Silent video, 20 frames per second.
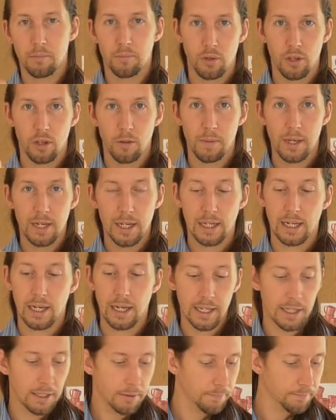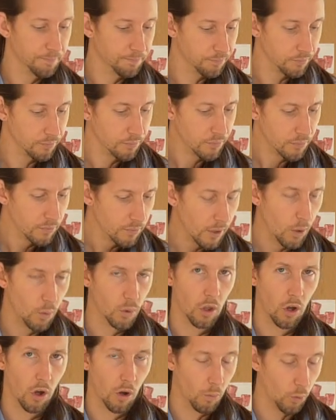put them in and clean,
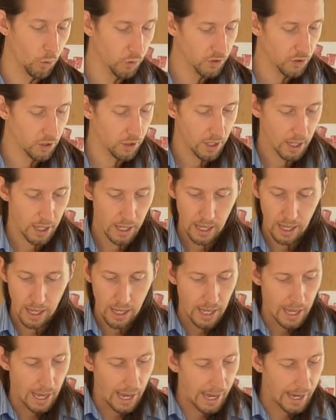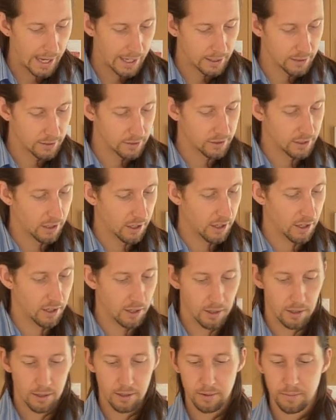and the hot water, and
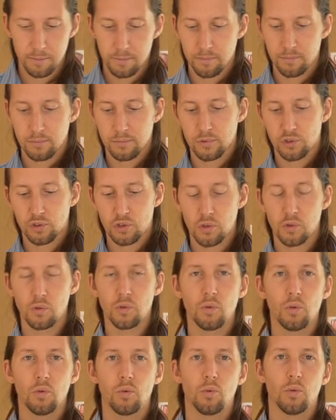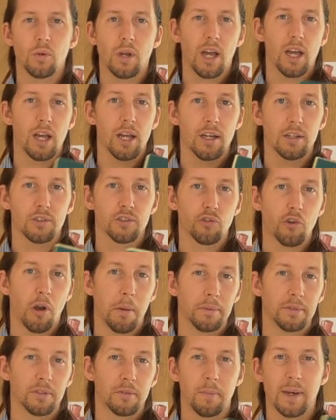two
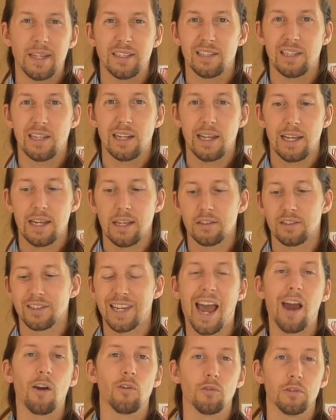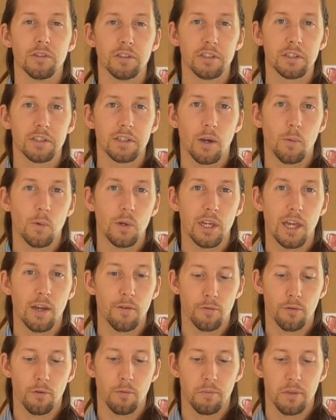scrubs, basically scourers that we
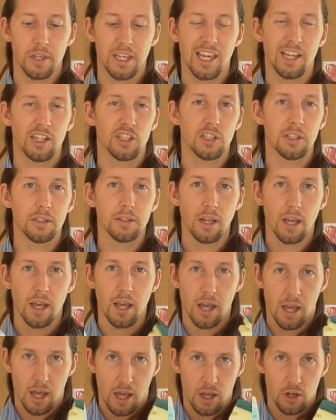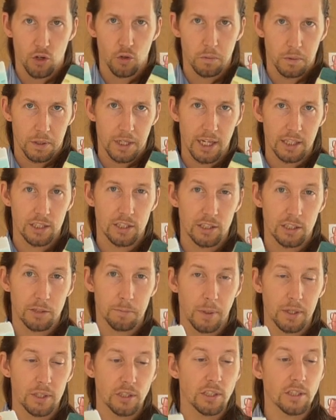get from the kitchen, normal kitchen
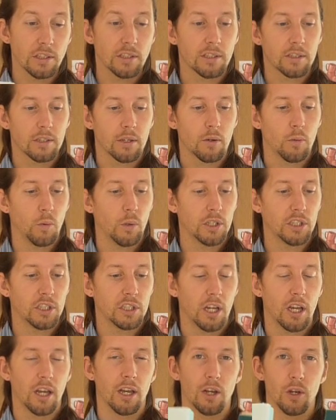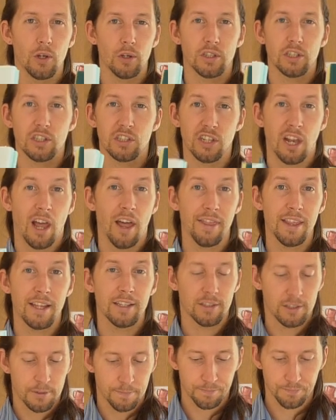sponges, which look just like
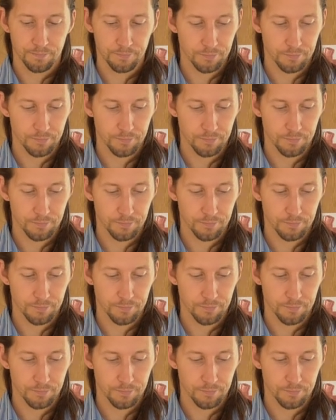this.